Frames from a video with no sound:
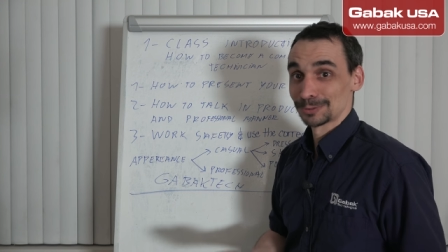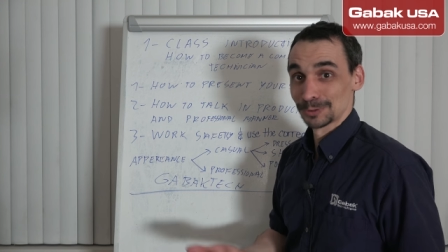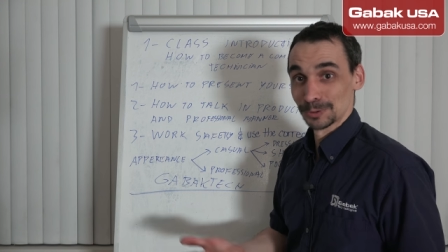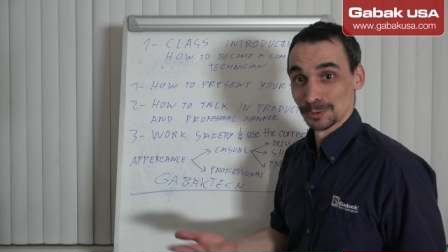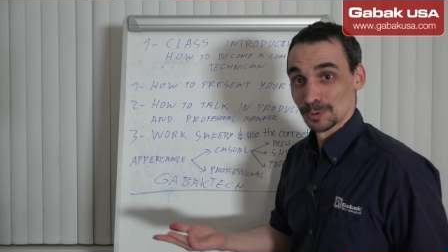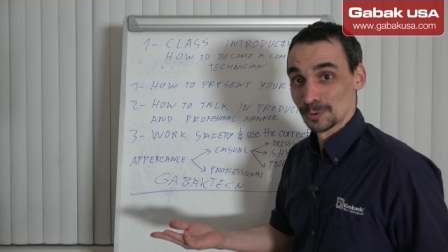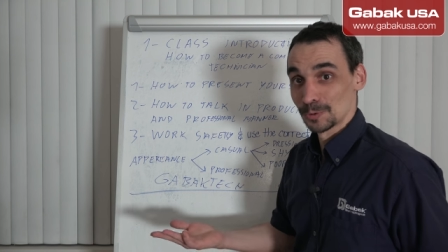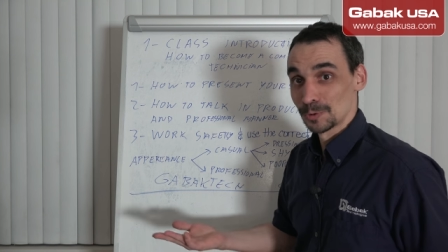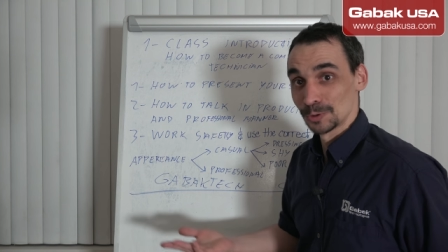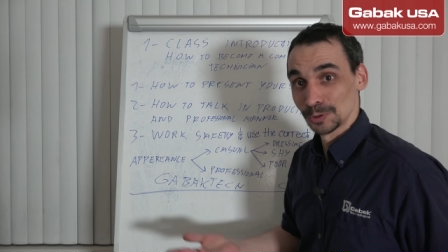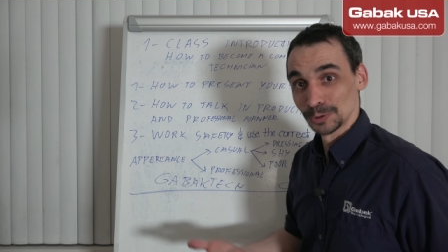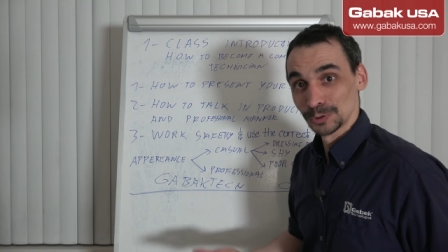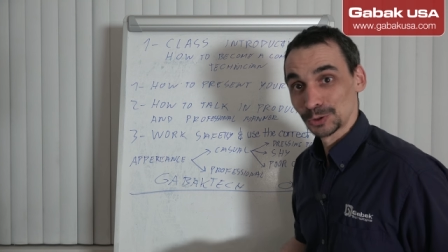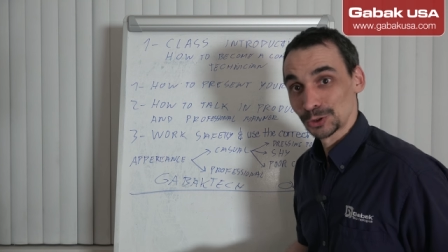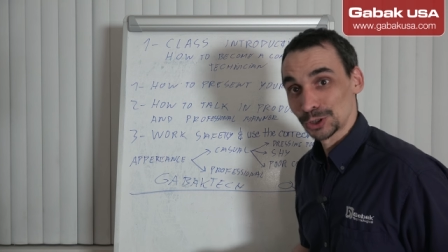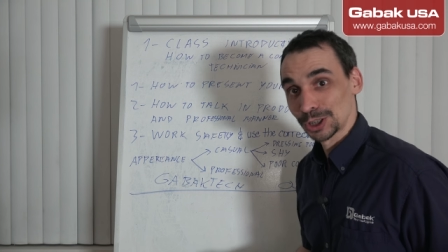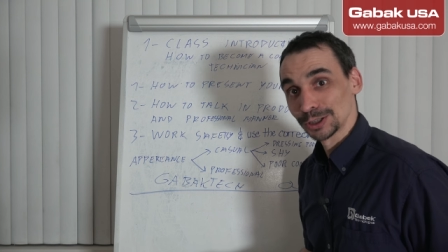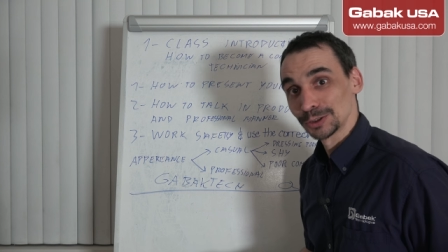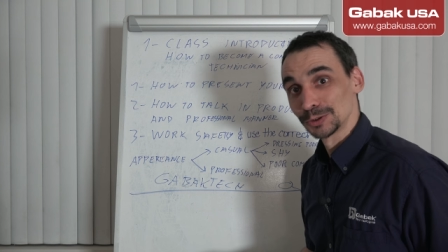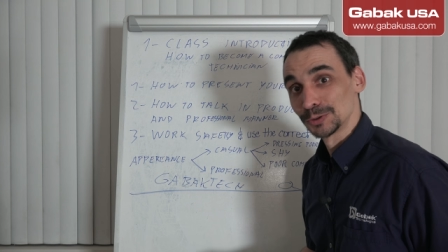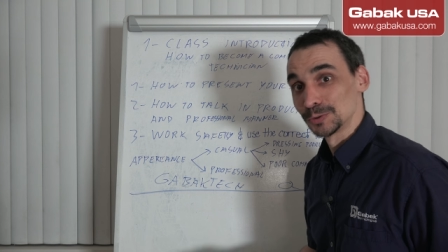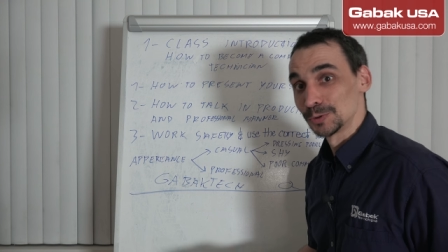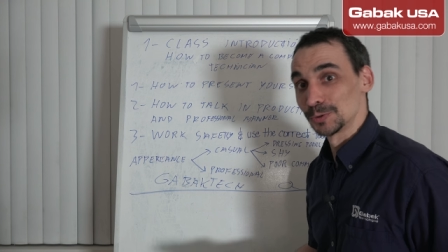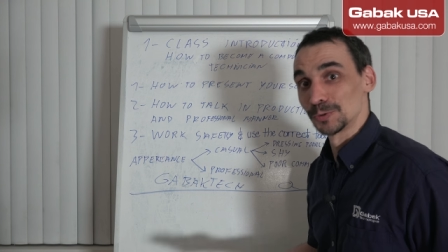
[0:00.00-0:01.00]
to
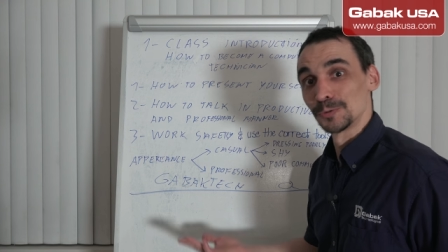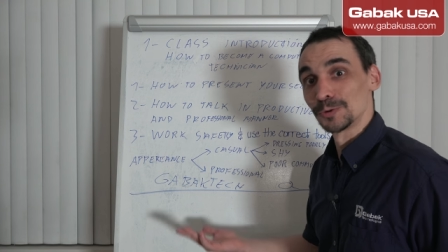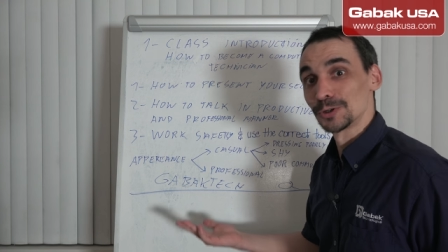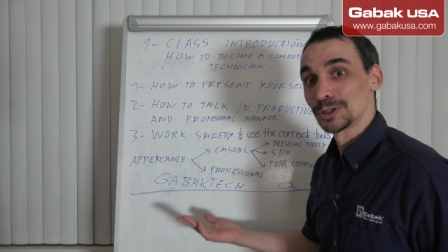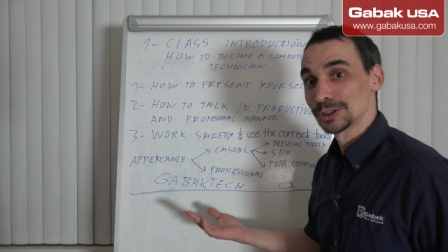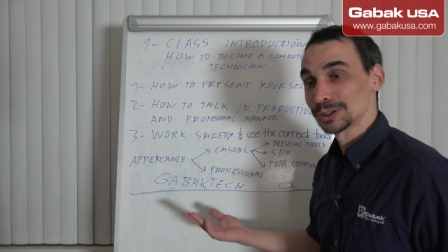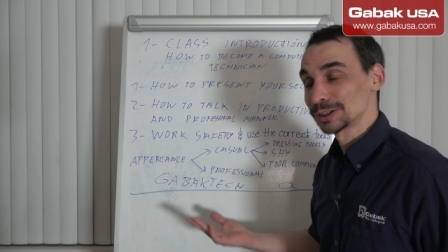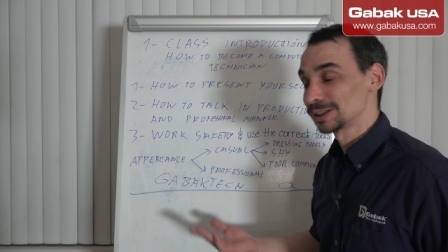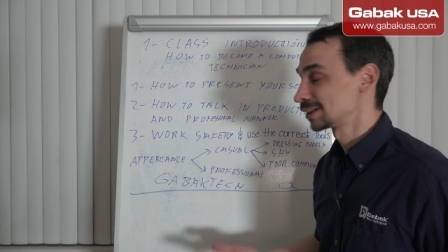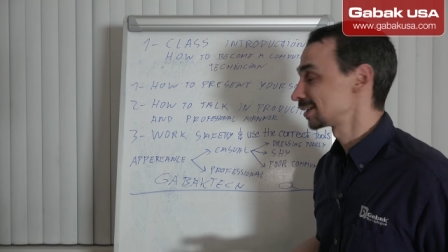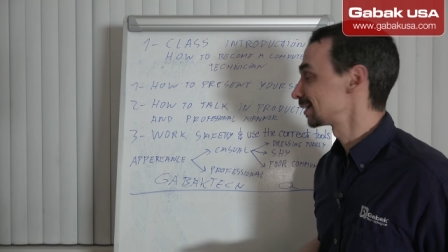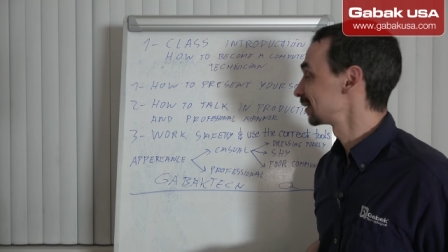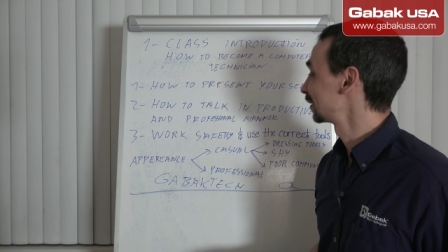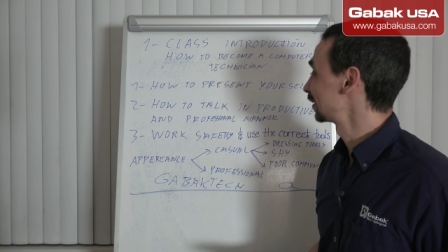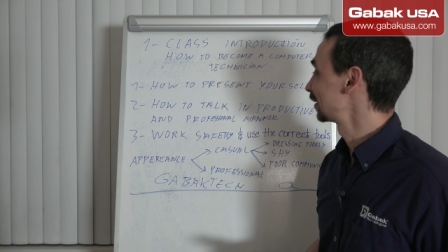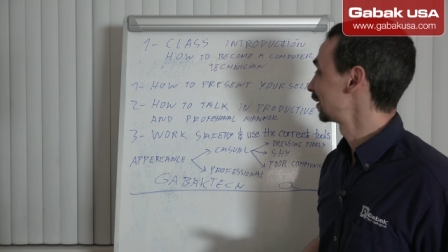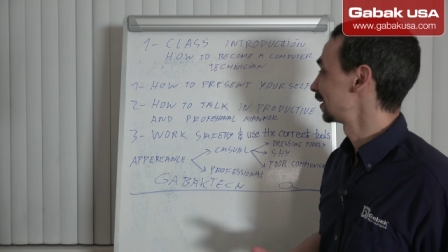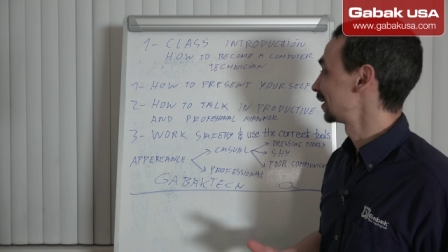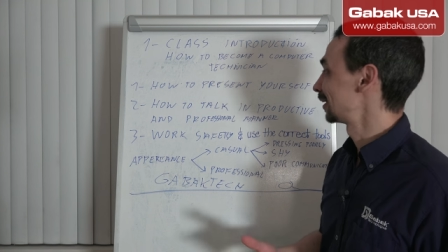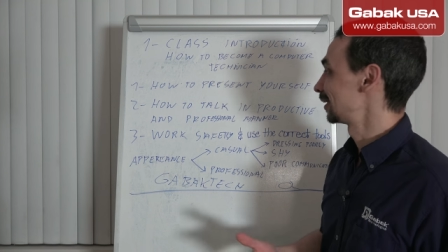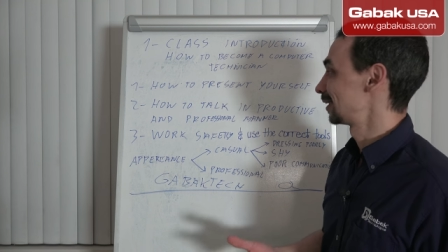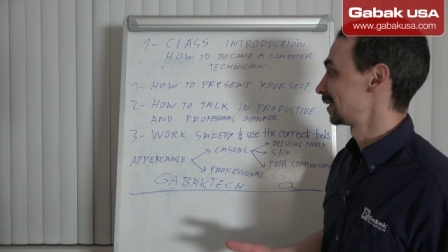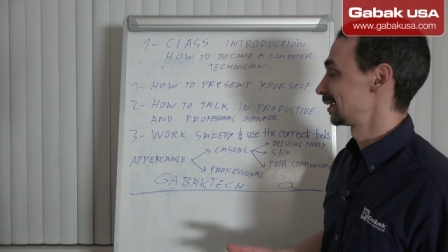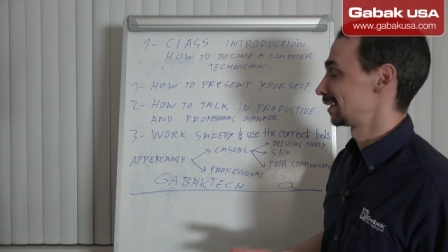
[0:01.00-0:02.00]
try to work
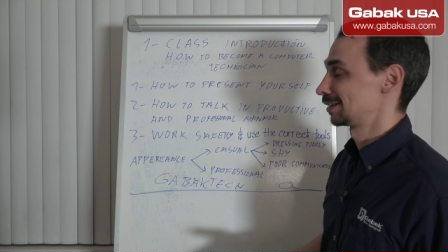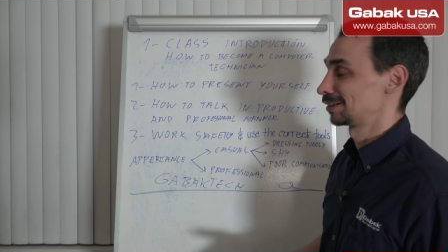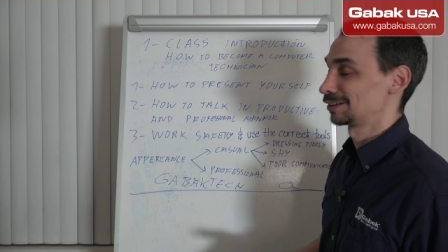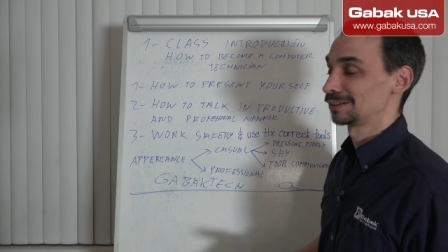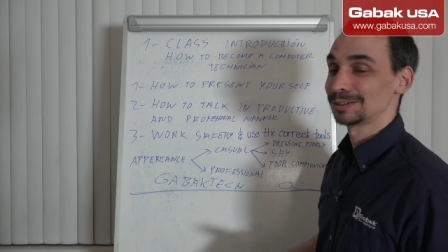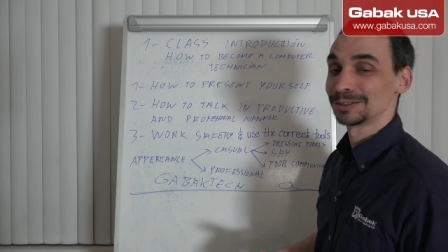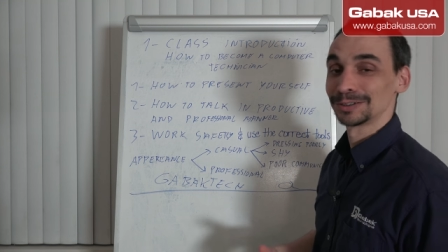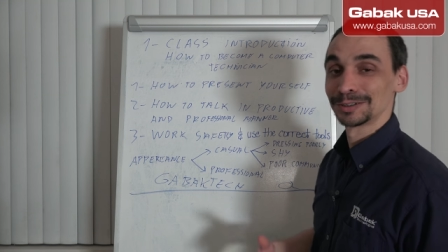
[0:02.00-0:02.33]
uh,